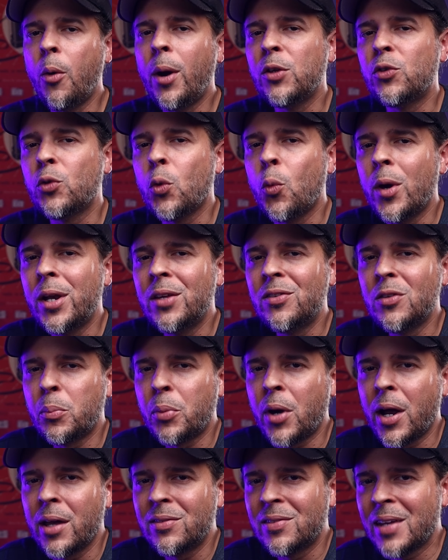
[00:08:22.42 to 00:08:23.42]
All right, so what is the
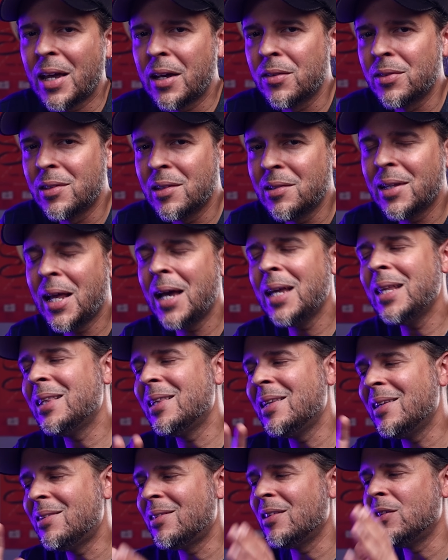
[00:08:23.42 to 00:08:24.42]
price tag of this
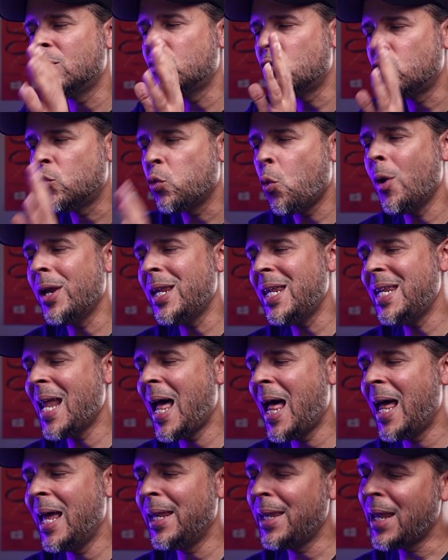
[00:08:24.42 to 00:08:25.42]
light? This is
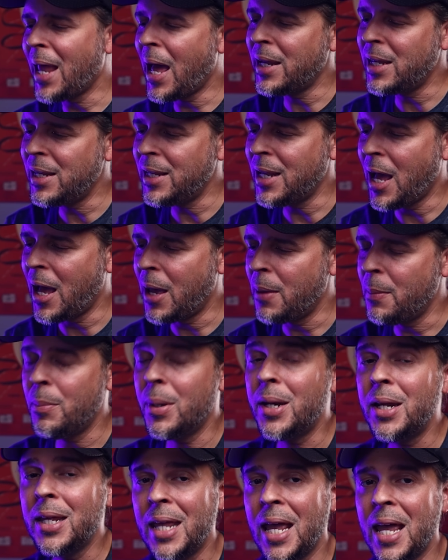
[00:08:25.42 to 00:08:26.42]
$29.99,
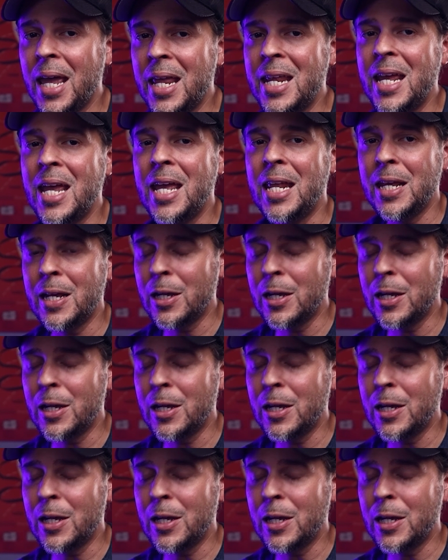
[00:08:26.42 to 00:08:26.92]
but again, it